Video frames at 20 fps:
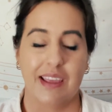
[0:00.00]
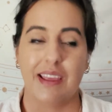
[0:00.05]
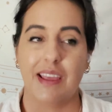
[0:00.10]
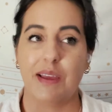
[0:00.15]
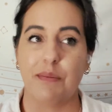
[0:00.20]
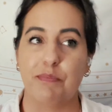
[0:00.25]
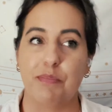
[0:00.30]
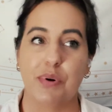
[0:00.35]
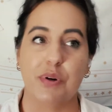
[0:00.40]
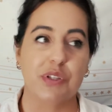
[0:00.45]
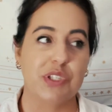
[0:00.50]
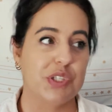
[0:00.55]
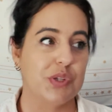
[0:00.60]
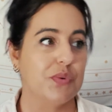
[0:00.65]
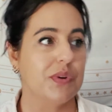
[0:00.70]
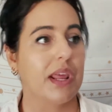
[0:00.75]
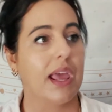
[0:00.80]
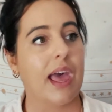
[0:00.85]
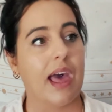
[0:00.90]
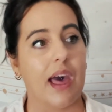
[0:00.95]
It puts you
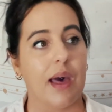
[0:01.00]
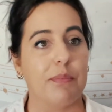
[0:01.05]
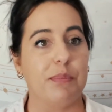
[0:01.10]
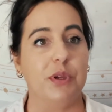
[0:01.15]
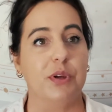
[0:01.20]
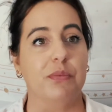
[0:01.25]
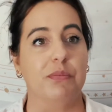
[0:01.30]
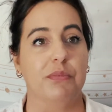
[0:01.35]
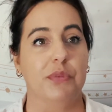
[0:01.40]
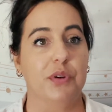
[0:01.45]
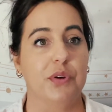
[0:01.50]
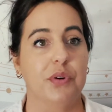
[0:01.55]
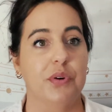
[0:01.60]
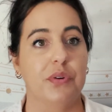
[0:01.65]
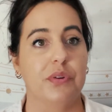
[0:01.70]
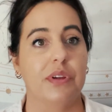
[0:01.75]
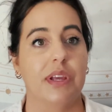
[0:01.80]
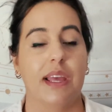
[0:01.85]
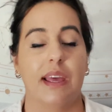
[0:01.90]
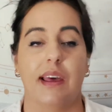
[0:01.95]
in a happier
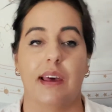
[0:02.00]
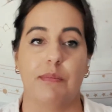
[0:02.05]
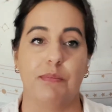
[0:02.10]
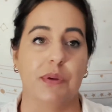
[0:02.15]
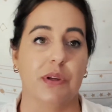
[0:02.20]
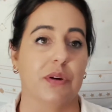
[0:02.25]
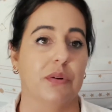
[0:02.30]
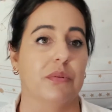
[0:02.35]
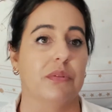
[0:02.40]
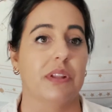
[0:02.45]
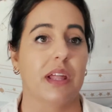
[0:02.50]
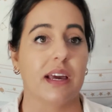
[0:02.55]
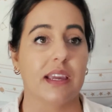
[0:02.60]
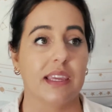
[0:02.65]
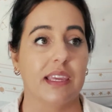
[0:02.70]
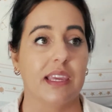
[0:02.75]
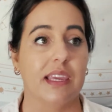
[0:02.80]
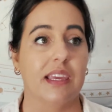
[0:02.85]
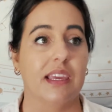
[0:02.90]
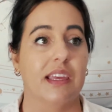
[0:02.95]
mood,
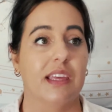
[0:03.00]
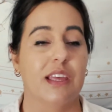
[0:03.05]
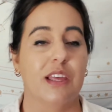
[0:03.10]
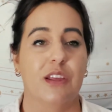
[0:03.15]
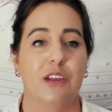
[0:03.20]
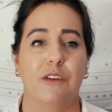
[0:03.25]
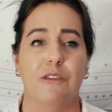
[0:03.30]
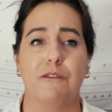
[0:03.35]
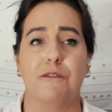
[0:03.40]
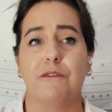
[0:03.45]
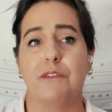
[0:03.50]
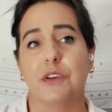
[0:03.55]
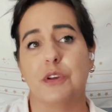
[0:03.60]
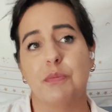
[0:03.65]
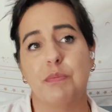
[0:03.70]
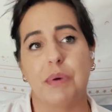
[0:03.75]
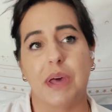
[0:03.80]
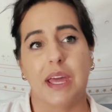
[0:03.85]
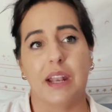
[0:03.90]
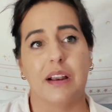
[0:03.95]
happy-go-lucky, you feel
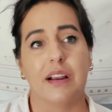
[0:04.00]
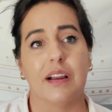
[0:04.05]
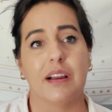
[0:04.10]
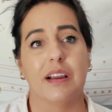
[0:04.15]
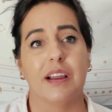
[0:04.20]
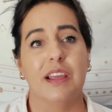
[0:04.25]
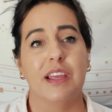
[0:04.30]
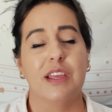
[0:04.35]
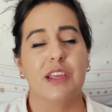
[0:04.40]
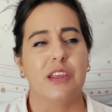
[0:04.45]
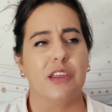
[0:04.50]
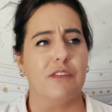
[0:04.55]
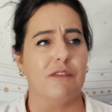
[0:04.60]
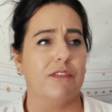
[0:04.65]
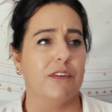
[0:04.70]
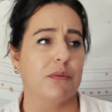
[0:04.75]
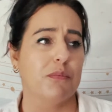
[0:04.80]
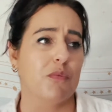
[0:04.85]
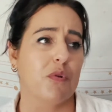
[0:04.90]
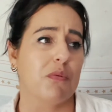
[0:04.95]
better, you
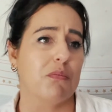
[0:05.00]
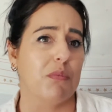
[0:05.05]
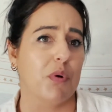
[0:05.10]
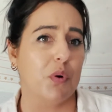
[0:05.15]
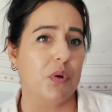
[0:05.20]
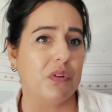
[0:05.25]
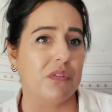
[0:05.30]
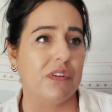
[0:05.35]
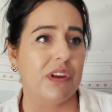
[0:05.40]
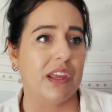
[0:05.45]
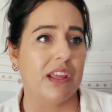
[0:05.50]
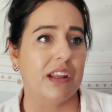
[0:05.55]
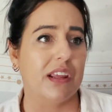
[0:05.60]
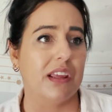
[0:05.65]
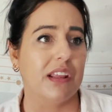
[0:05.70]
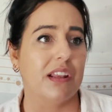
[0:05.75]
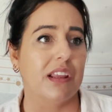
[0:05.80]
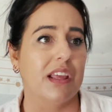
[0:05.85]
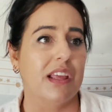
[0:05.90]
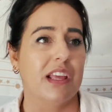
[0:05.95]
feel more
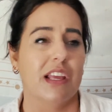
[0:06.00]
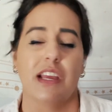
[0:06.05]
motivated.